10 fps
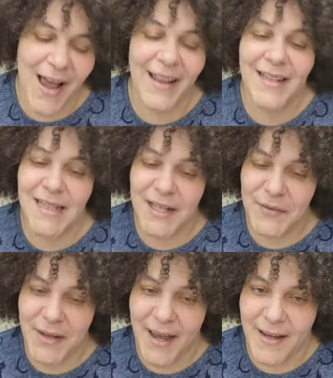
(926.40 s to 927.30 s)
I like to
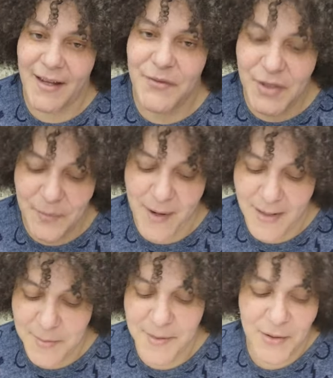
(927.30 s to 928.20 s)
give gag gifts to my
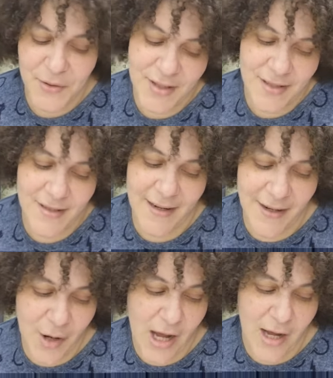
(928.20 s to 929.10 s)
husband. There's this like
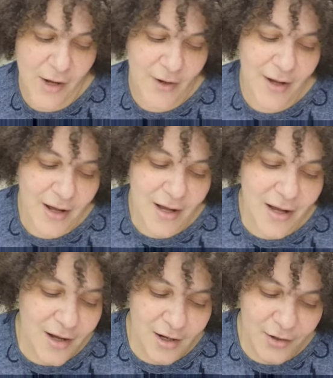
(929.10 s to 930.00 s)
uh
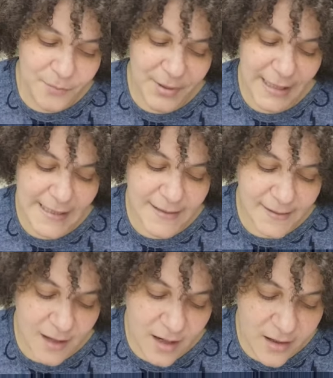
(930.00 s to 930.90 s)

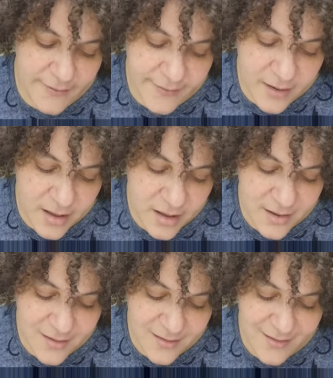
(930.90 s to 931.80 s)
place on
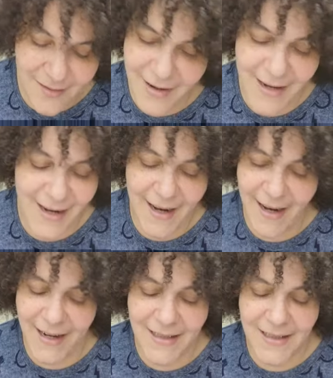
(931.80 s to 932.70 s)

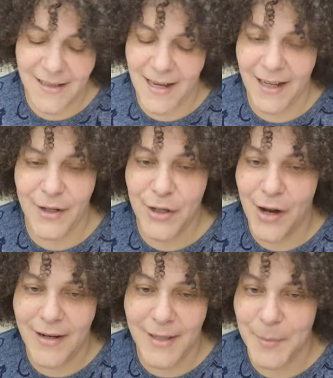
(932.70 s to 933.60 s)
it's like a
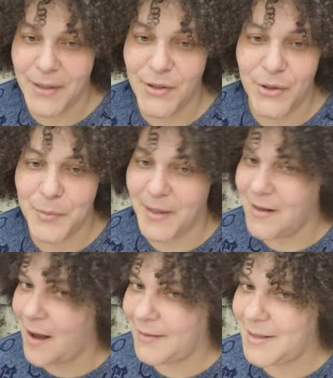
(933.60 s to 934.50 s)
Spencer's but
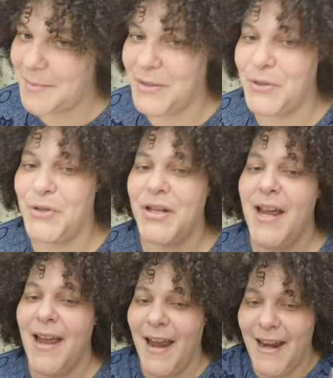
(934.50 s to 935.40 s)
not Spencer's
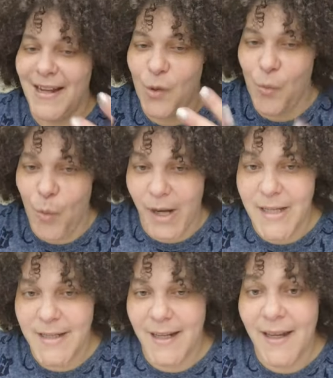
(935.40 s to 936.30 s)
and it's a
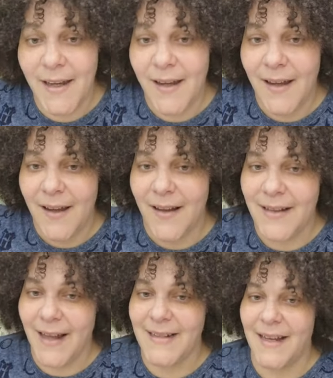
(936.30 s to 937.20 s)
onesie
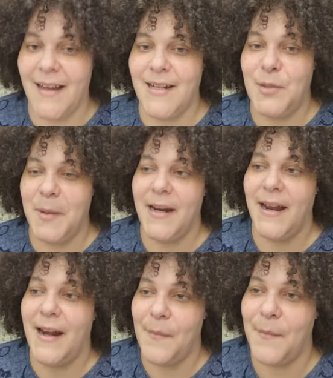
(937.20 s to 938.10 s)
that's
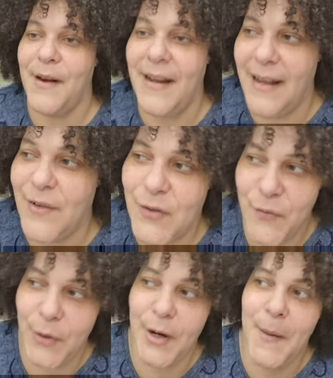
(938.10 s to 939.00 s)
HP and I'm gonna give it
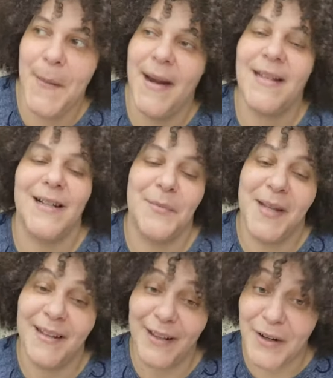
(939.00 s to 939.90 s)
for him and it's gonna be
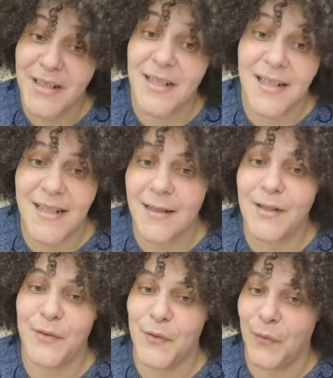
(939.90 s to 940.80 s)
hilarious because he's
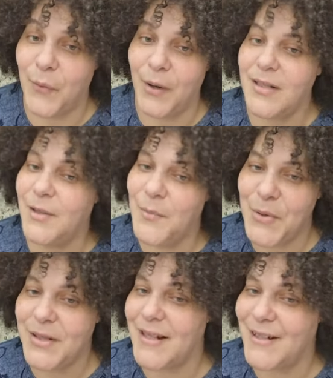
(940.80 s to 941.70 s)
six foot four so
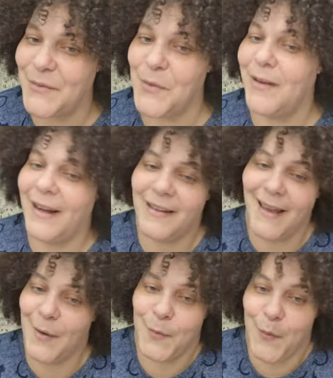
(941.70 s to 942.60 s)
most things like
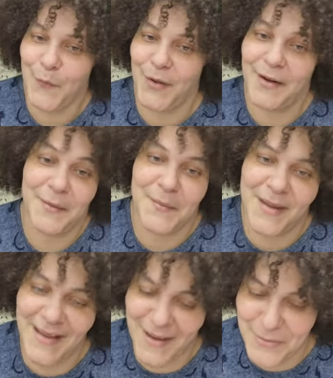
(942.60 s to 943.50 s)
that won't fit him
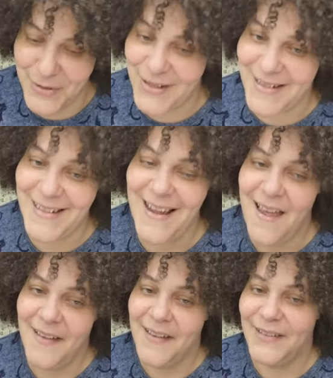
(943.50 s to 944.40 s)
he will just
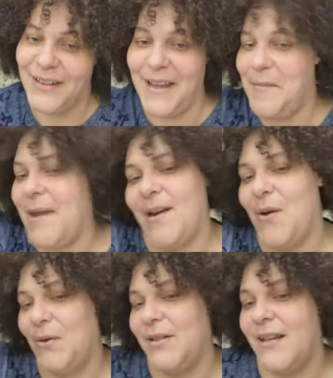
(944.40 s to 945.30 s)
look at me and
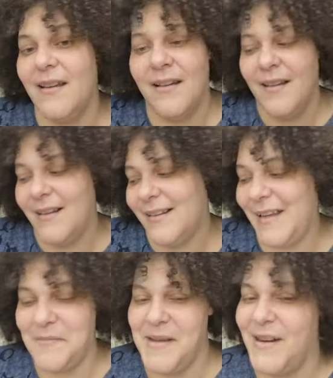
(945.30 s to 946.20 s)
hold it look
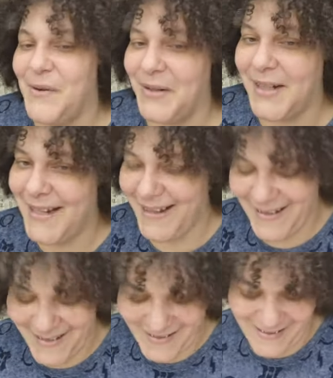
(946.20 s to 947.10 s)
at me and hold
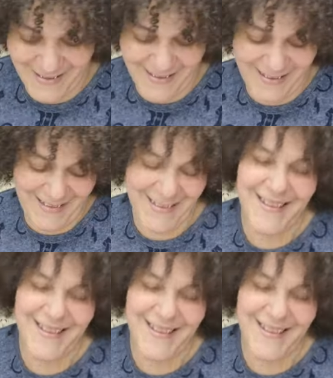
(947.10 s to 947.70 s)
it